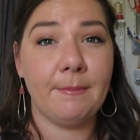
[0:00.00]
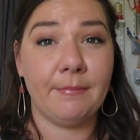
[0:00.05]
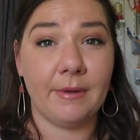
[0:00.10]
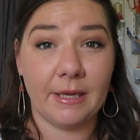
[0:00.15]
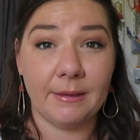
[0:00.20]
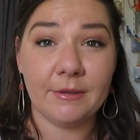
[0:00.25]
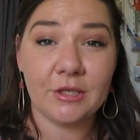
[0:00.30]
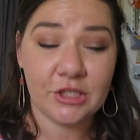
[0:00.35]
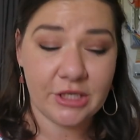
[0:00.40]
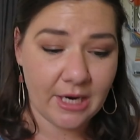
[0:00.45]

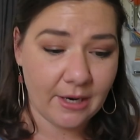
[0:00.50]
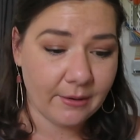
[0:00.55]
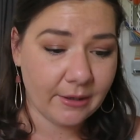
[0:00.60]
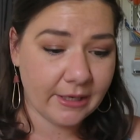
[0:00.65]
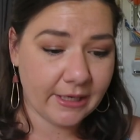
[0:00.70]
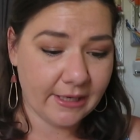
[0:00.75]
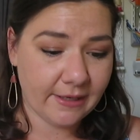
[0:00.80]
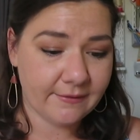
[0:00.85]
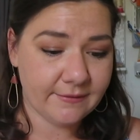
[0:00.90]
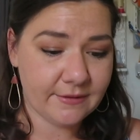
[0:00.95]
baby shower
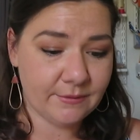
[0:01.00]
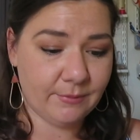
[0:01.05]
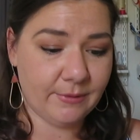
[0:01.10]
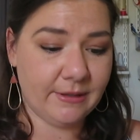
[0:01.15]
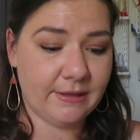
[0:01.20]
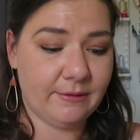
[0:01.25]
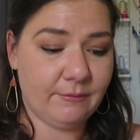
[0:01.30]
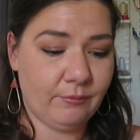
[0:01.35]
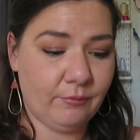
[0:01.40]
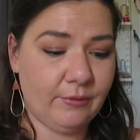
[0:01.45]
gifts
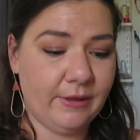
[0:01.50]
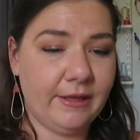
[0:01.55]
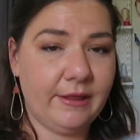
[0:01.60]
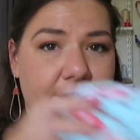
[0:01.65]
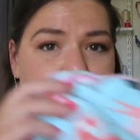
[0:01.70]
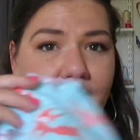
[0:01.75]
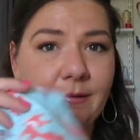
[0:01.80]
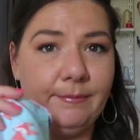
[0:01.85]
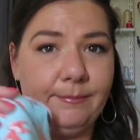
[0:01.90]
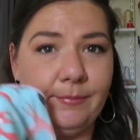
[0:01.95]
with
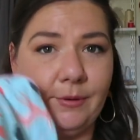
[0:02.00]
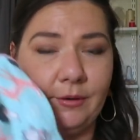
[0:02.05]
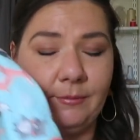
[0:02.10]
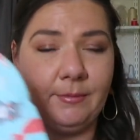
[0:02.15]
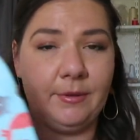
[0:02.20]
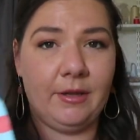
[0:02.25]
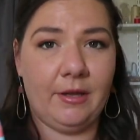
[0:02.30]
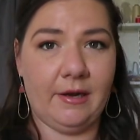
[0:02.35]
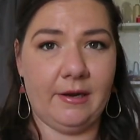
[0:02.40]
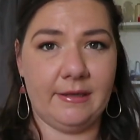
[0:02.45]
the
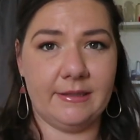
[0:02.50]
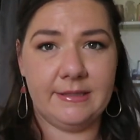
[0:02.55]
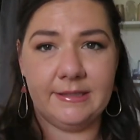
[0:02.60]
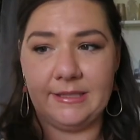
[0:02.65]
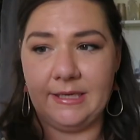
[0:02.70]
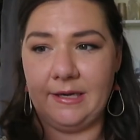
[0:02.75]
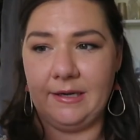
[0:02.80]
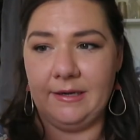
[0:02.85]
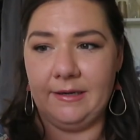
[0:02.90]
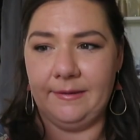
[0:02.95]
burp cloths.
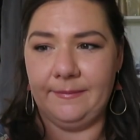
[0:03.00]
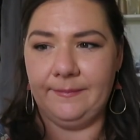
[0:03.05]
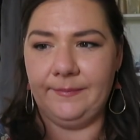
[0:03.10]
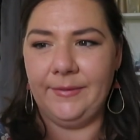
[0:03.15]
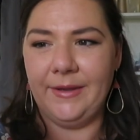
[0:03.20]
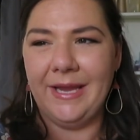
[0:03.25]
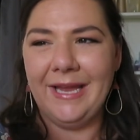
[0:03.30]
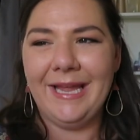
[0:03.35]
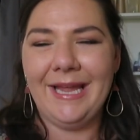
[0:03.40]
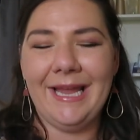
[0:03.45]
And
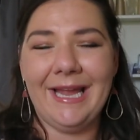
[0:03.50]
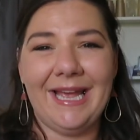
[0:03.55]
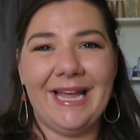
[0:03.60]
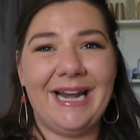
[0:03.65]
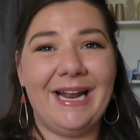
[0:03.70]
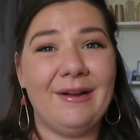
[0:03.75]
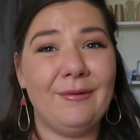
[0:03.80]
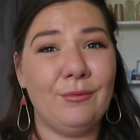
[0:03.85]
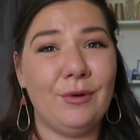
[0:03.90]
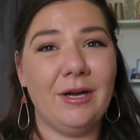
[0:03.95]

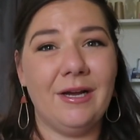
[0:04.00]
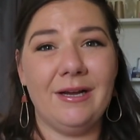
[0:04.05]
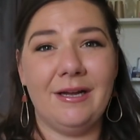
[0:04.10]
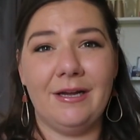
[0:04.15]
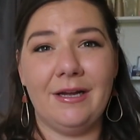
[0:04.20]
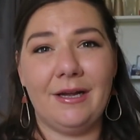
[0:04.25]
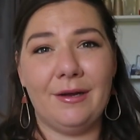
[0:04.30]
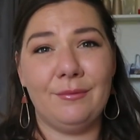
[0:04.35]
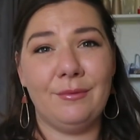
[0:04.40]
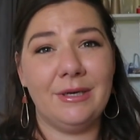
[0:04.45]

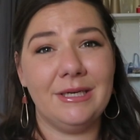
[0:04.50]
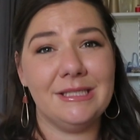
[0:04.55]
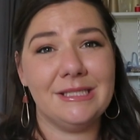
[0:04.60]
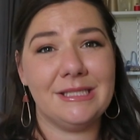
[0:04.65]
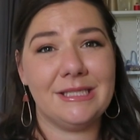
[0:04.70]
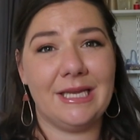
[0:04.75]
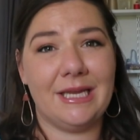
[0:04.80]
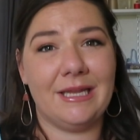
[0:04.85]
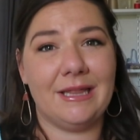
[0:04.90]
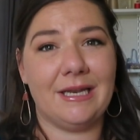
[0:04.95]
I want
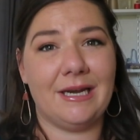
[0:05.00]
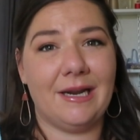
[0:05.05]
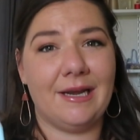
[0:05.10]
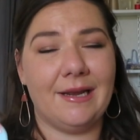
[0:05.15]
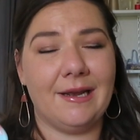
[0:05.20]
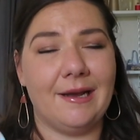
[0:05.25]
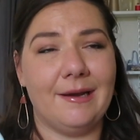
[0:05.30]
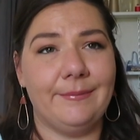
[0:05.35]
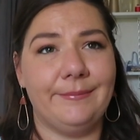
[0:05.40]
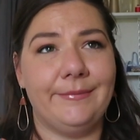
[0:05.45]
to say that I
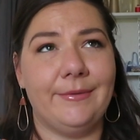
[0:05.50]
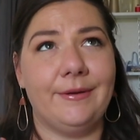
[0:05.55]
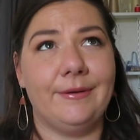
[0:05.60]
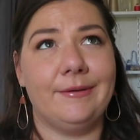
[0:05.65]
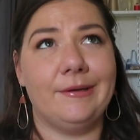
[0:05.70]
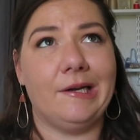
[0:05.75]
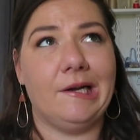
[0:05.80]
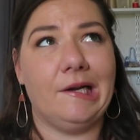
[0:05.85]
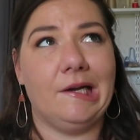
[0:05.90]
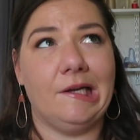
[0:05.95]

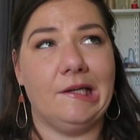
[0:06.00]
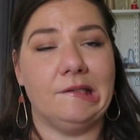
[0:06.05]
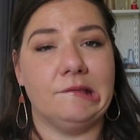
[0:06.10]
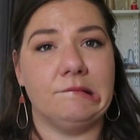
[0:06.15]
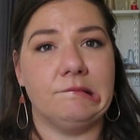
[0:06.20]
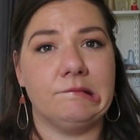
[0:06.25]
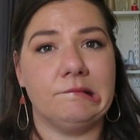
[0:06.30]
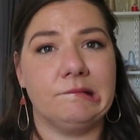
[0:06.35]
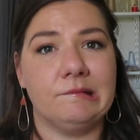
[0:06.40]
got